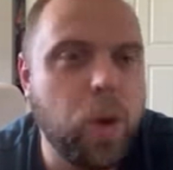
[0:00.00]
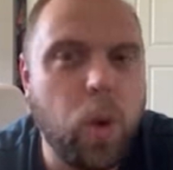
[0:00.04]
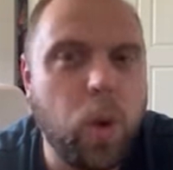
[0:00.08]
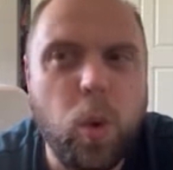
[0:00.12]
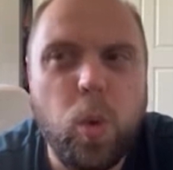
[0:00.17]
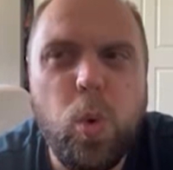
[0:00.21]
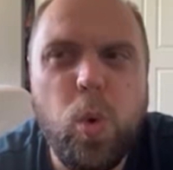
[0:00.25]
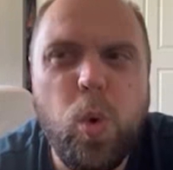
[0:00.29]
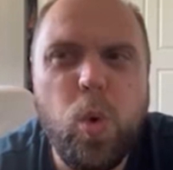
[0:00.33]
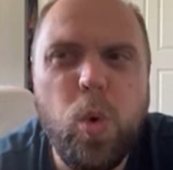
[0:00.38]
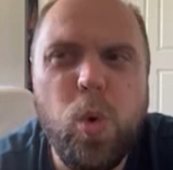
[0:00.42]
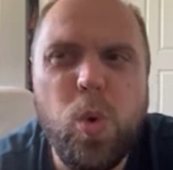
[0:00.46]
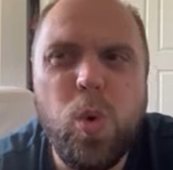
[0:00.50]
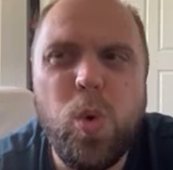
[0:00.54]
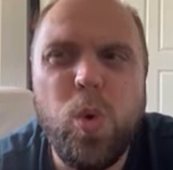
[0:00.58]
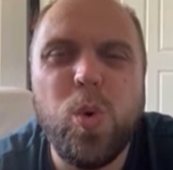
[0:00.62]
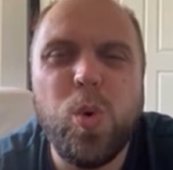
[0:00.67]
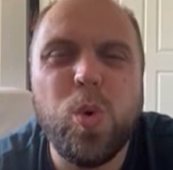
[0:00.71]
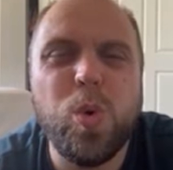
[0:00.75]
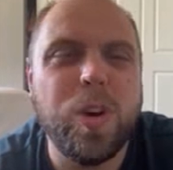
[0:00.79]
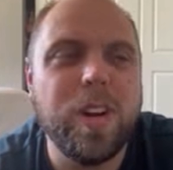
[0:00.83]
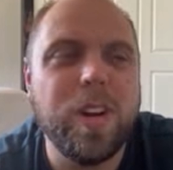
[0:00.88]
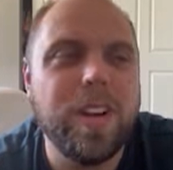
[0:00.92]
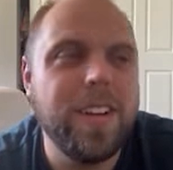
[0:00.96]

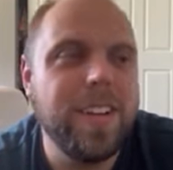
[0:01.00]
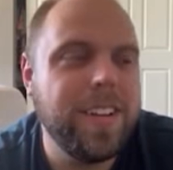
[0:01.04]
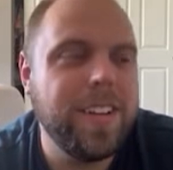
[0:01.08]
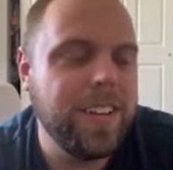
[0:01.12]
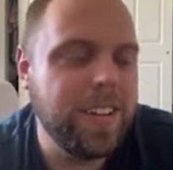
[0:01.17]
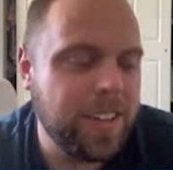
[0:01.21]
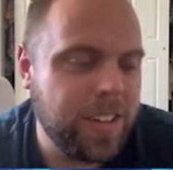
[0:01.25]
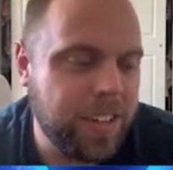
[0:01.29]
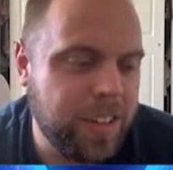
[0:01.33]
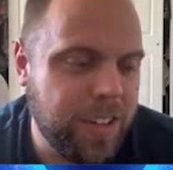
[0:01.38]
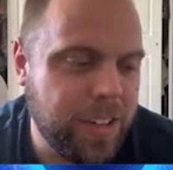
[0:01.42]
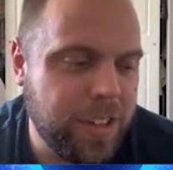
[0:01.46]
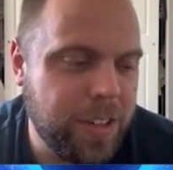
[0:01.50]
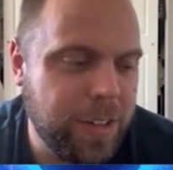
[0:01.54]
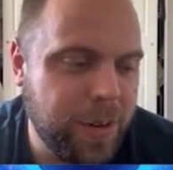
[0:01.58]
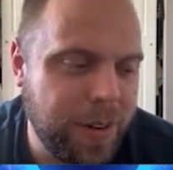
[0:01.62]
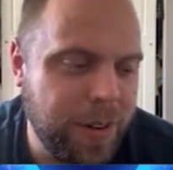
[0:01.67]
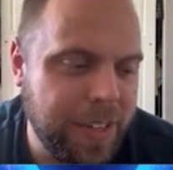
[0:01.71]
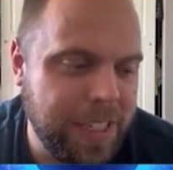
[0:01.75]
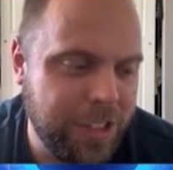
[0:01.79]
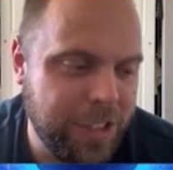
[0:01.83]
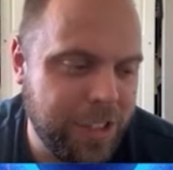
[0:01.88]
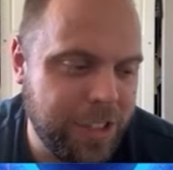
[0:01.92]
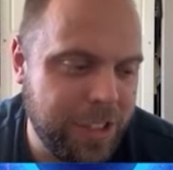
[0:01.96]
Ooh, good
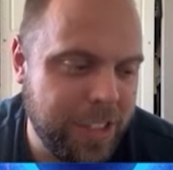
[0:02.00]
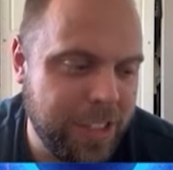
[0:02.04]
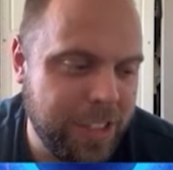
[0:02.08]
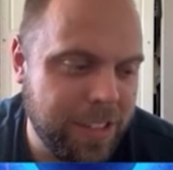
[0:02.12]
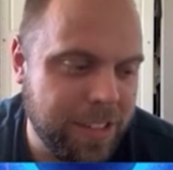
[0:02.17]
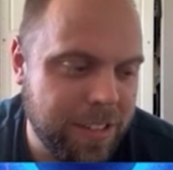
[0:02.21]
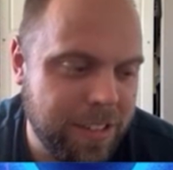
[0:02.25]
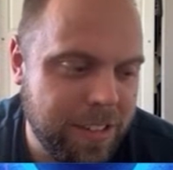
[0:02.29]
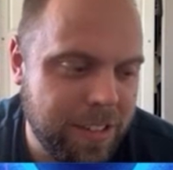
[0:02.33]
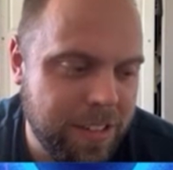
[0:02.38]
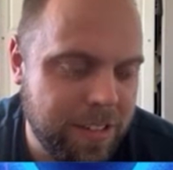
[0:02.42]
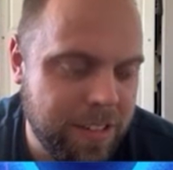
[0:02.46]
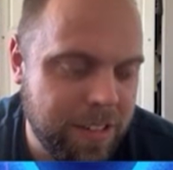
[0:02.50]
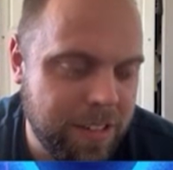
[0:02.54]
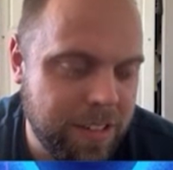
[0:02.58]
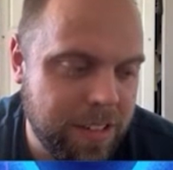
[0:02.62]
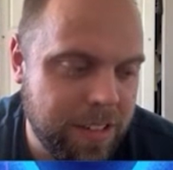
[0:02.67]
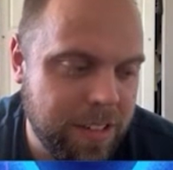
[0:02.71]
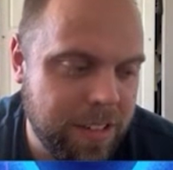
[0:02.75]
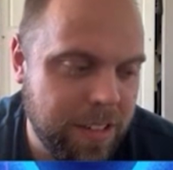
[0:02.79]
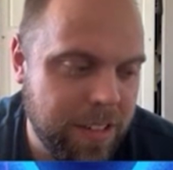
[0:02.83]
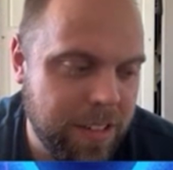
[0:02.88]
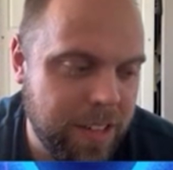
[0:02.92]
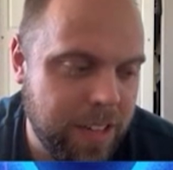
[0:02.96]
question.
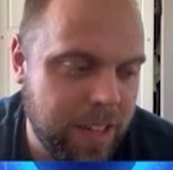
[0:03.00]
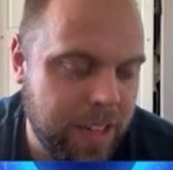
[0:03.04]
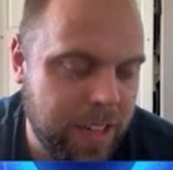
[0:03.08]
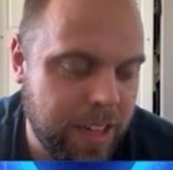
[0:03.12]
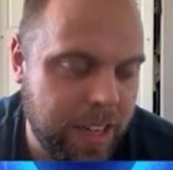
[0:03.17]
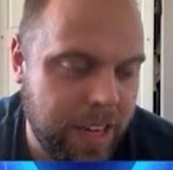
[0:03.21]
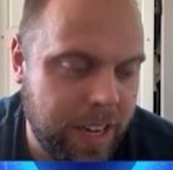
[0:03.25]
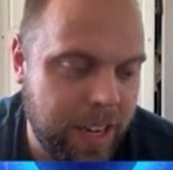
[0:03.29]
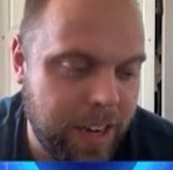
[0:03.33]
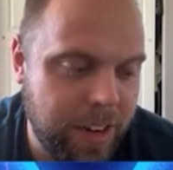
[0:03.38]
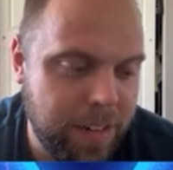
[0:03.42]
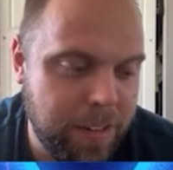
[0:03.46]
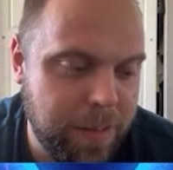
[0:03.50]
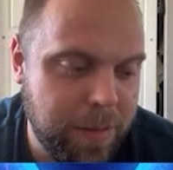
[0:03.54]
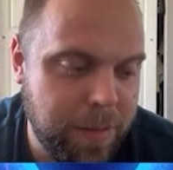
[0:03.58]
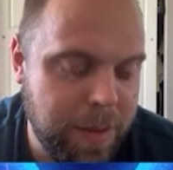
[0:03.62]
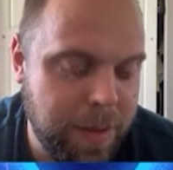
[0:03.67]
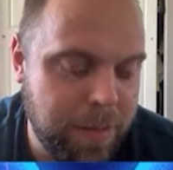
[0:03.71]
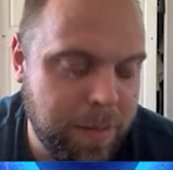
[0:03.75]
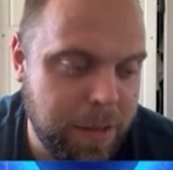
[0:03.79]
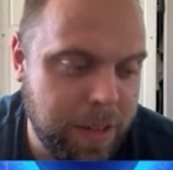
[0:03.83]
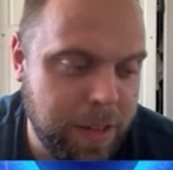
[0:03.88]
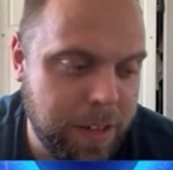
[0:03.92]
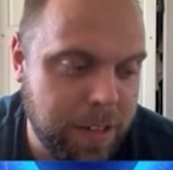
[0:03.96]
I can't
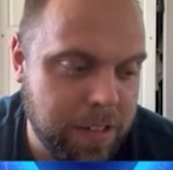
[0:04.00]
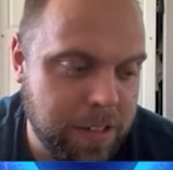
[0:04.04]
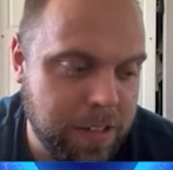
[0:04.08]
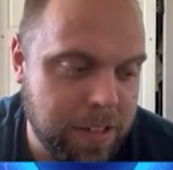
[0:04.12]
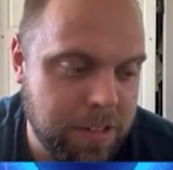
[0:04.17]
remember.